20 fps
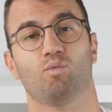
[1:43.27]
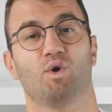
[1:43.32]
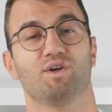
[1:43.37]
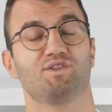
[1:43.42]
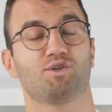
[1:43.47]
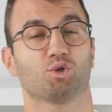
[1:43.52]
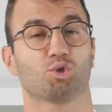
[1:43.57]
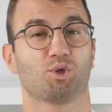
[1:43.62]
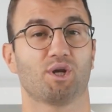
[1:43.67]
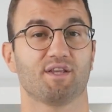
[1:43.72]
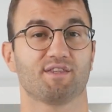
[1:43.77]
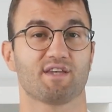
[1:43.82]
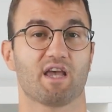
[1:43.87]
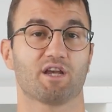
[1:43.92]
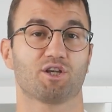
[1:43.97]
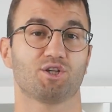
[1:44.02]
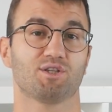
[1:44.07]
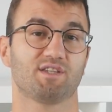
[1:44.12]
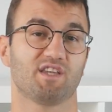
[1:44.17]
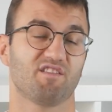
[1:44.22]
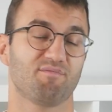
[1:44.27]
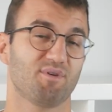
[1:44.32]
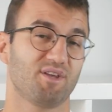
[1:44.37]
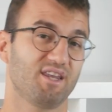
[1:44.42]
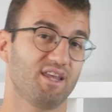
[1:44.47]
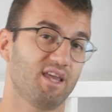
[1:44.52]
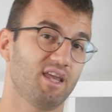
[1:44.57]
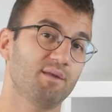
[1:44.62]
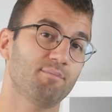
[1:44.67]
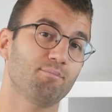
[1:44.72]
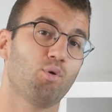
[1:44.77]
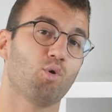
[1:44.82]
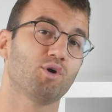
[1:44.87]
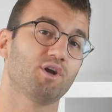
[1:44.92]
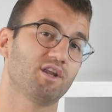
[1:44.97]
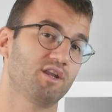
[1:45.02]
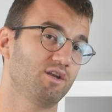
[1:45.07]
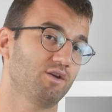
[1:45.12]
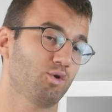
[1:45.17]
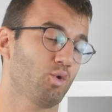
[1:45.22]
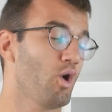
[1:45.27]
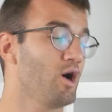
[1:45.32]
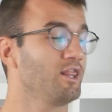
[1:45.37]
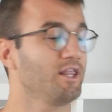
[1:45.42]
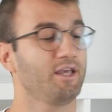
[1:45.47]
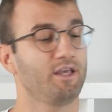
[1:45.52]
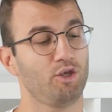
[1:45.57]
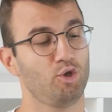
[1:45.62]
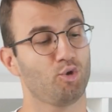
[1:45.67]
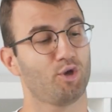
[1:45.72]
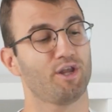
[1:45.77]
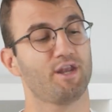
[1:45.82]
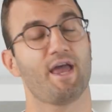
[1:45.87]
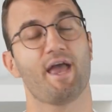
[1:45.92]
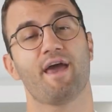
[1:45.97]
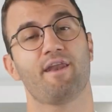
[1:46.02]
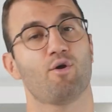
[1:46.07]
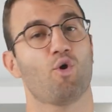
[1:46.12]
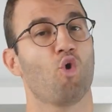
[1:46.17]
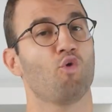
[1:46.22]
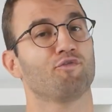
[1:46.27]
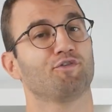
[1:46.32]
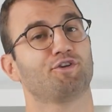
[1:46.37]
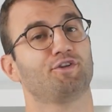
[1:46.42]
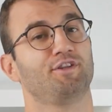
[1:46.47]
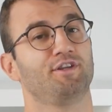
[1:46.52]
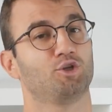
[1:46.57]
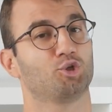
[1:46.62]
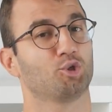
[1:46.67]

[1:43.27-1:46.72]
Once your transactions have been imported into Koinly, you can head over to the